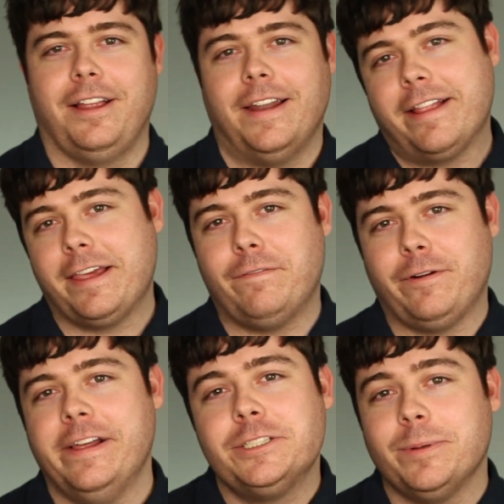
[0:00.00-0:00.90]
That's it for
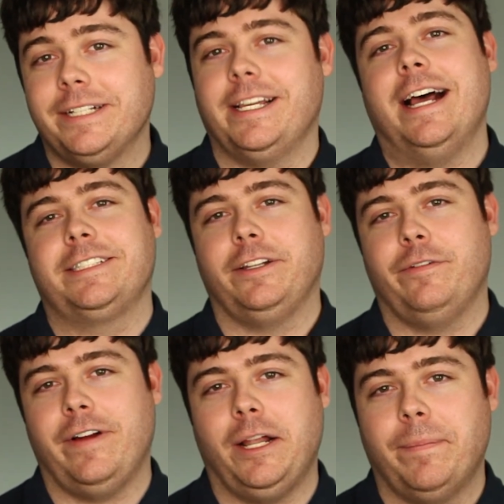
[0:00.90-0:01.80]
this week's Ask a
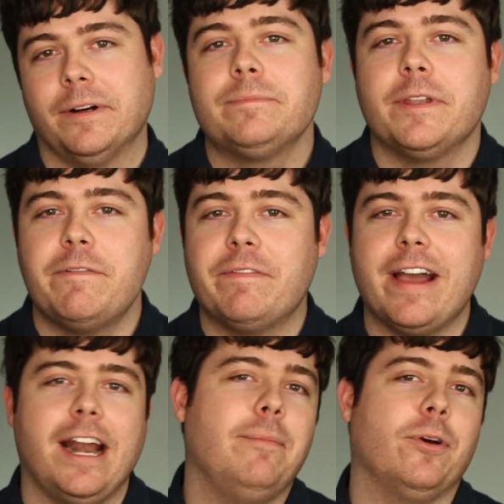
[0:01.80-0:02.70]
Developer. If you've
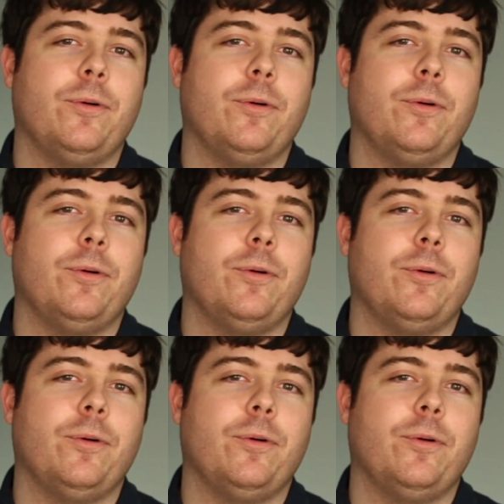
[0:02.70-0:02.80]
got any more